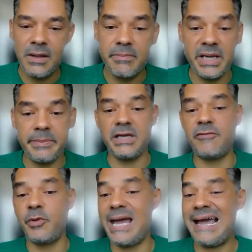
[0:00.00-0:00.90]
Maybe
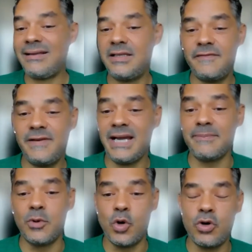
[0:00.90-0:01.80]
if we actively
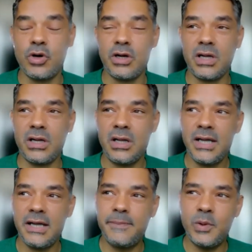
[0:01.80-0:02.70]
and more
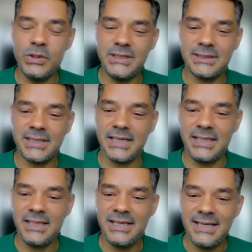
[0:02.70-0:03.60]
importantly,